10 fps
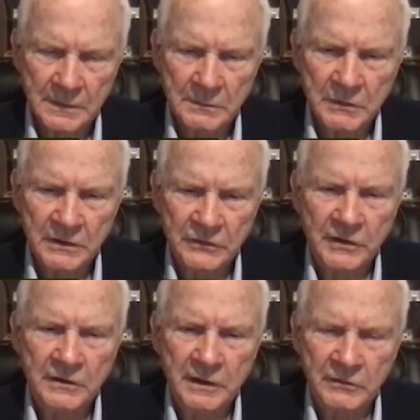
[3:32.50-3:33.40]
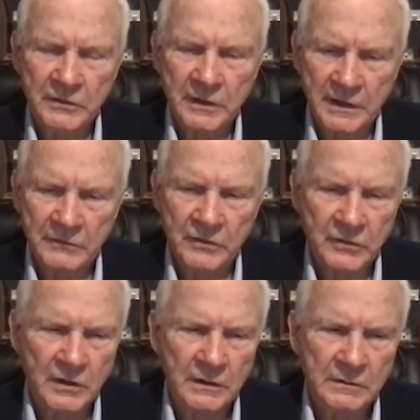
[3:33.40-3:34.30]
because I never, ever
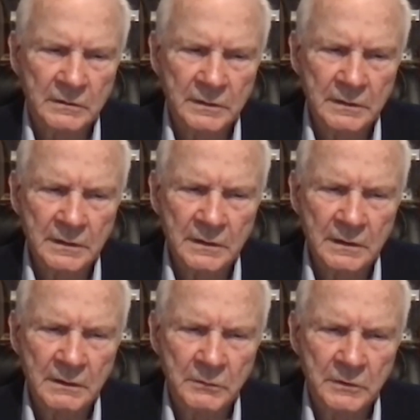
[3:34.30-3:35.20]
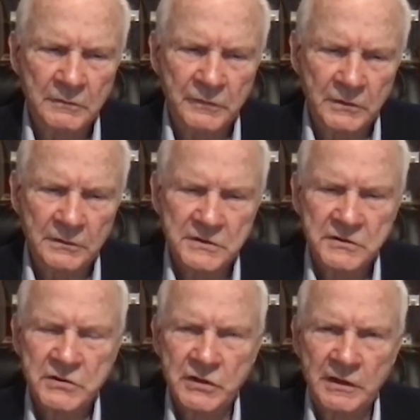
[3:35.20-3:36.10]
thought I would feel
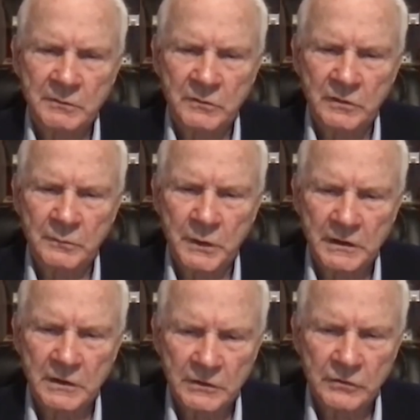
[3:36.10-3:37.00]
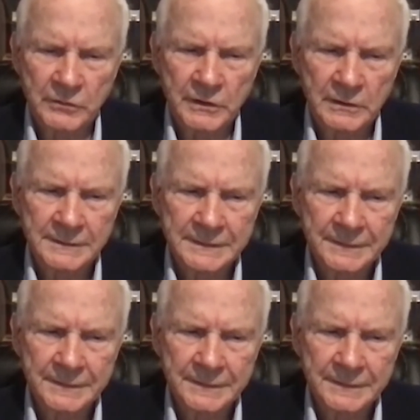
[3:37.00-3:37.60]
this ashamed of my country.